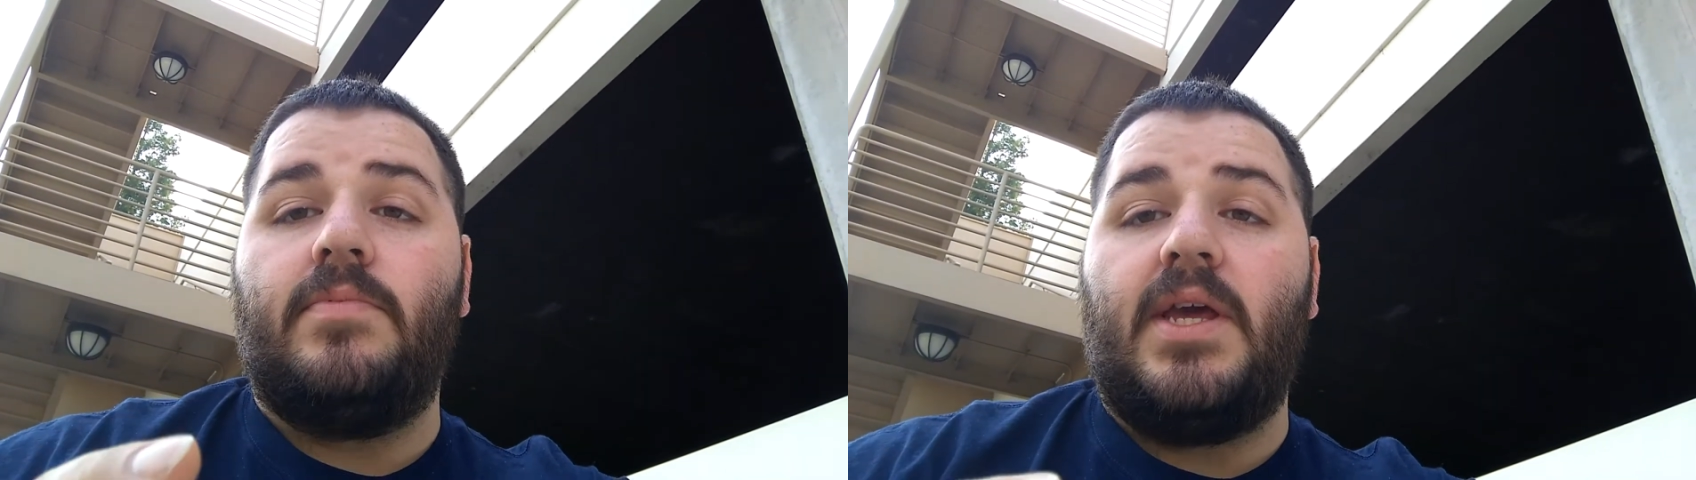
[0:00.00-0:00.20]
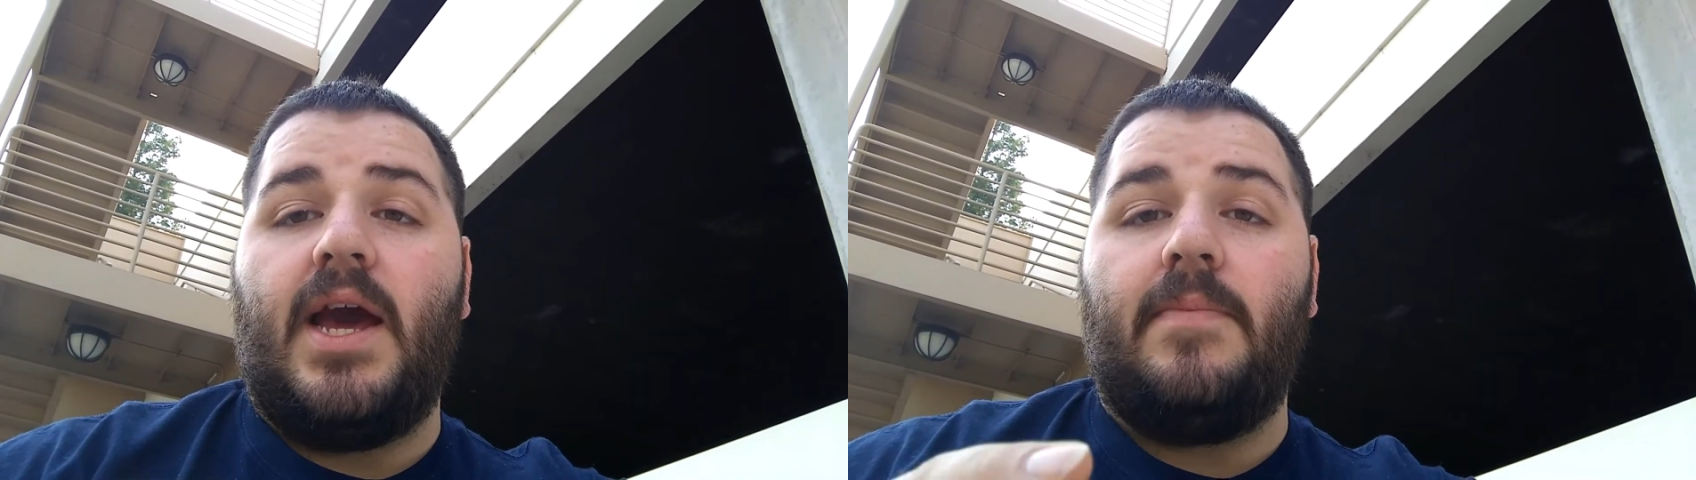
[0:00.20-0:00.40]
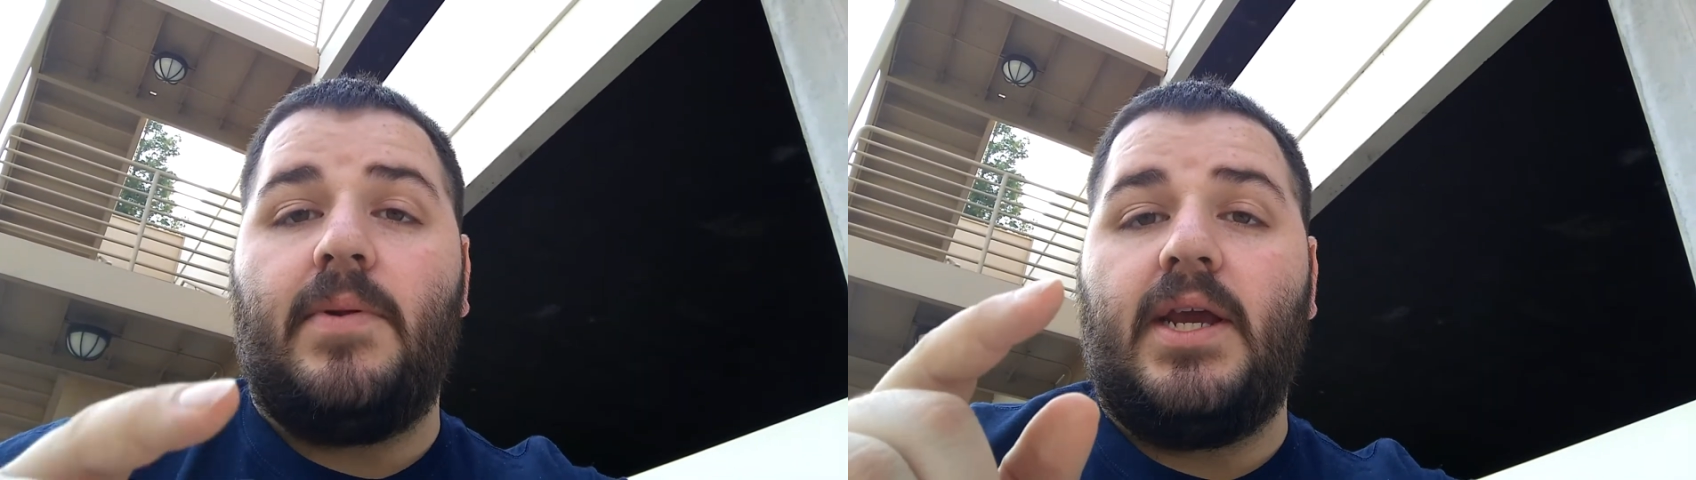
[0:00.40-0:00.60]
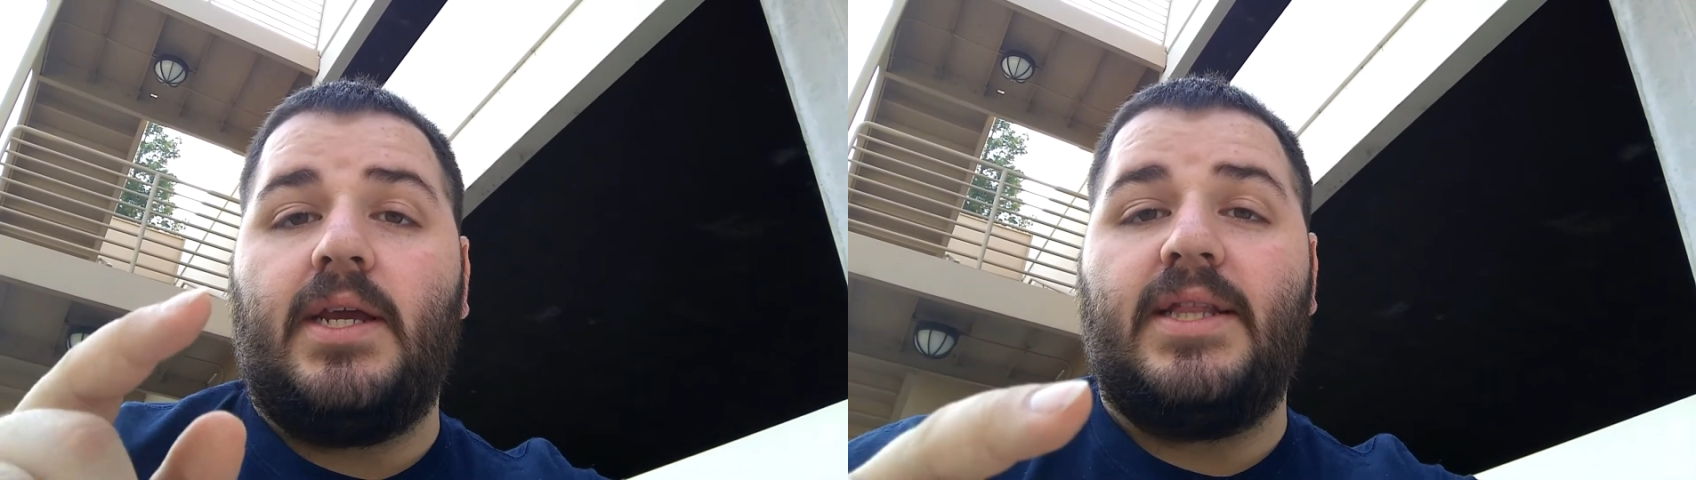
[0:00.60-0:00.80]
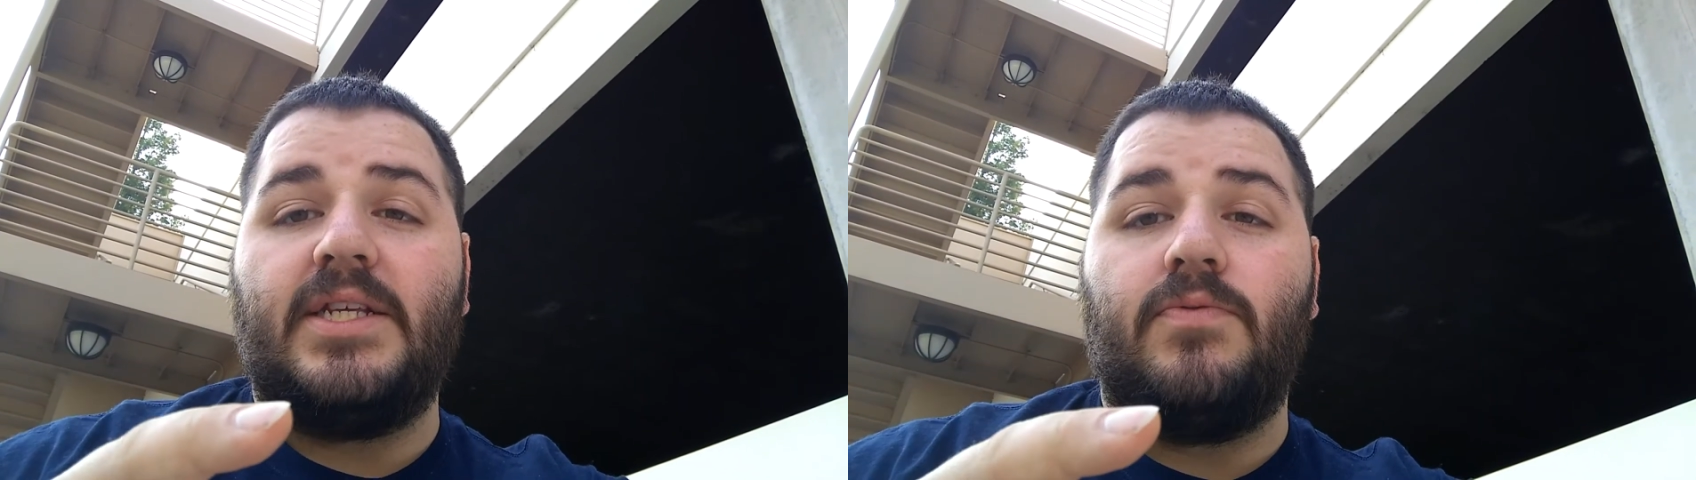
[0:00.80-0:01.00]
be
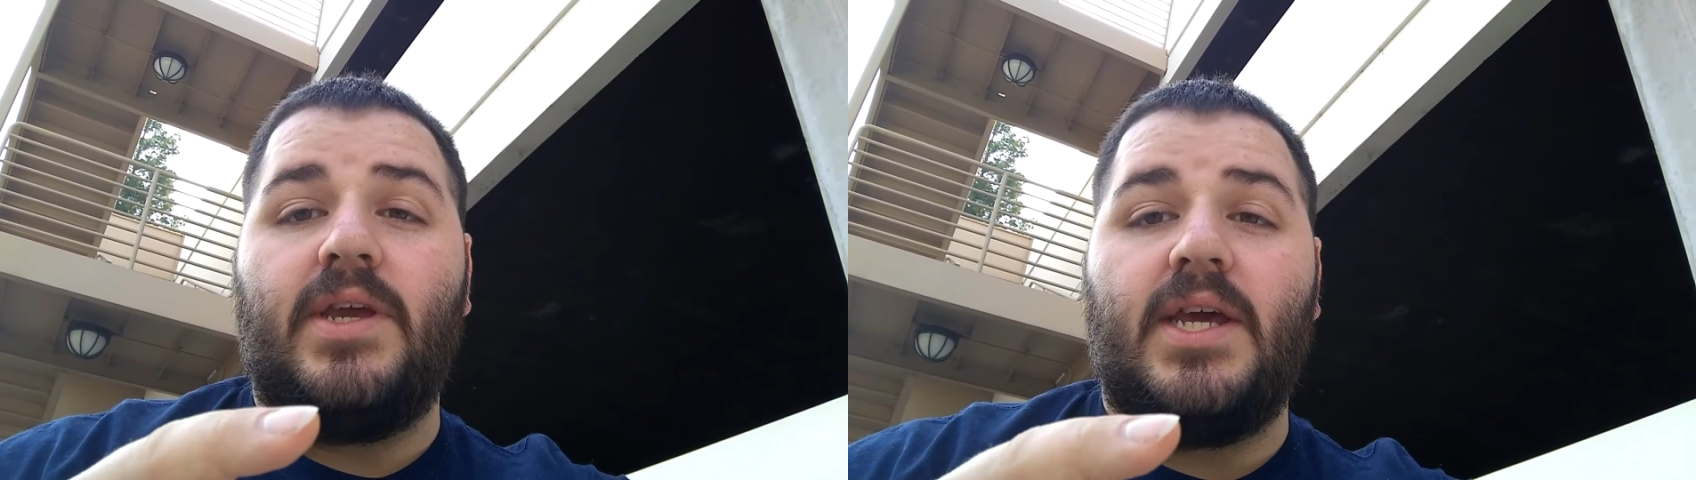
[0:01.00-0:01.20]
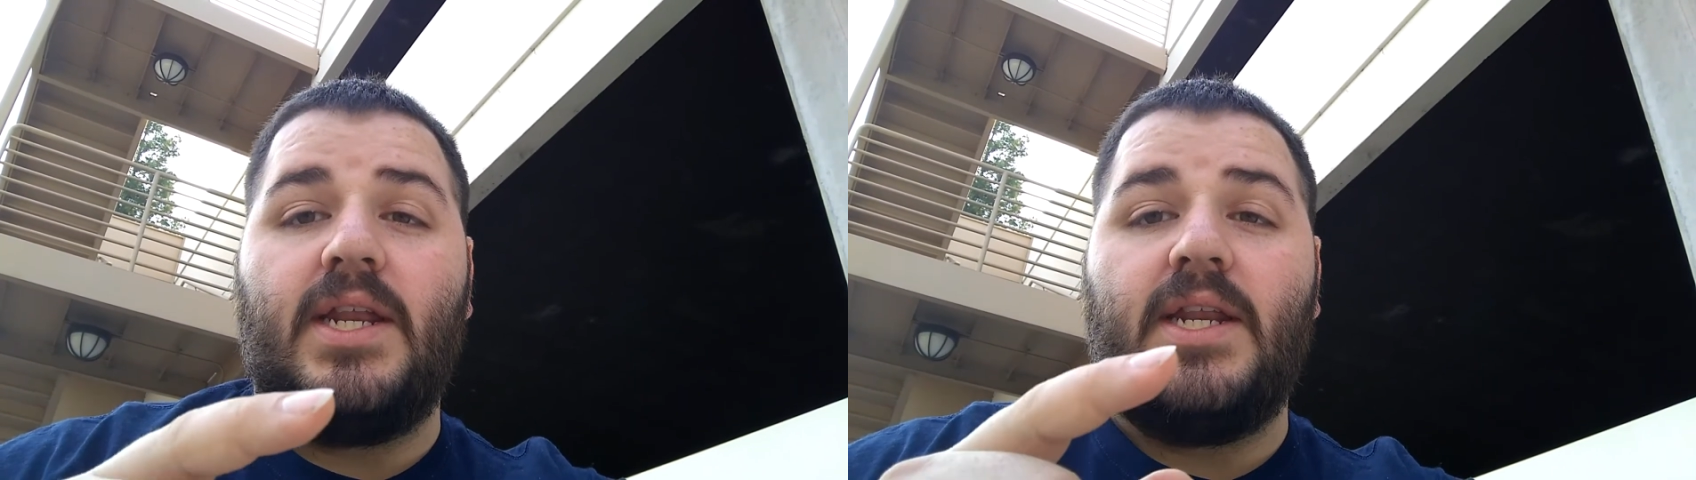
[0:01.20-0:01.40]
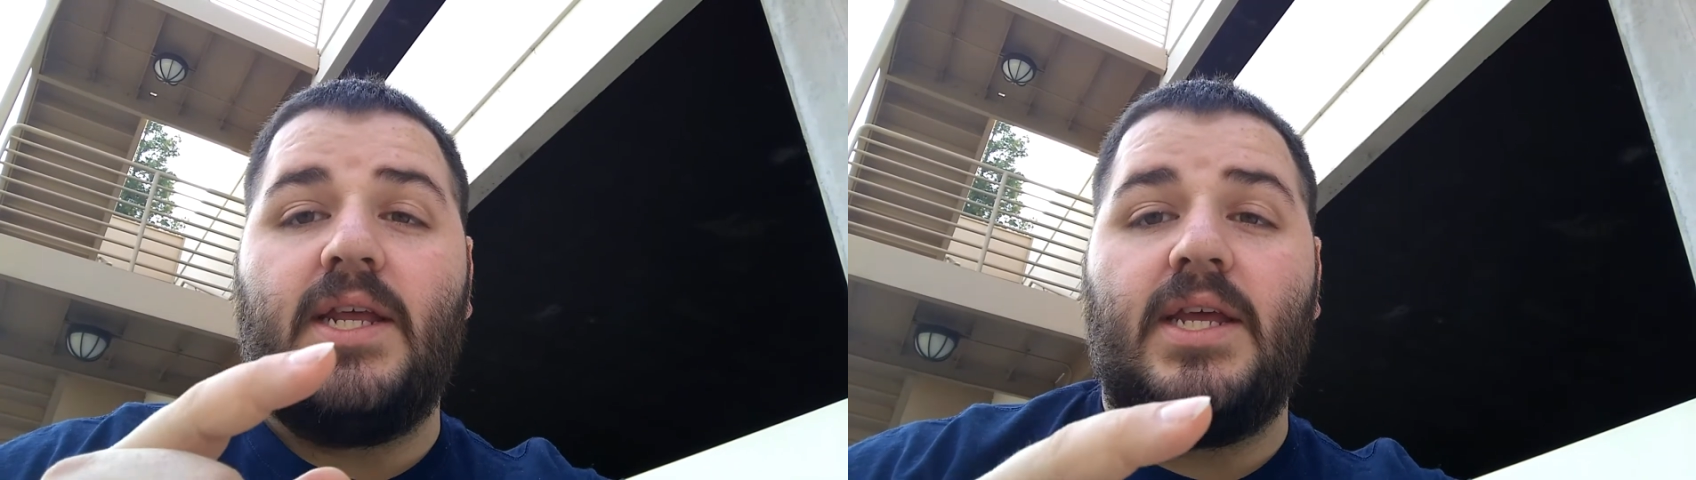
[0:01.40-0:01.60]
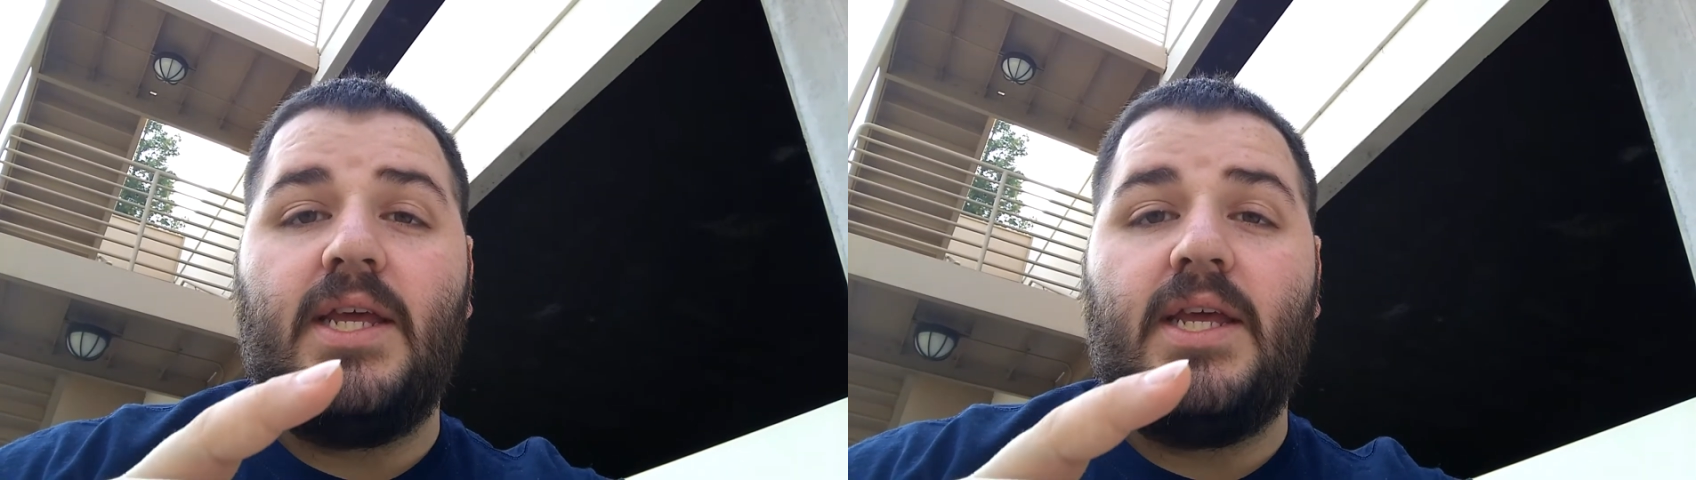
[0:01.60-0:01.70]
happening this weekend.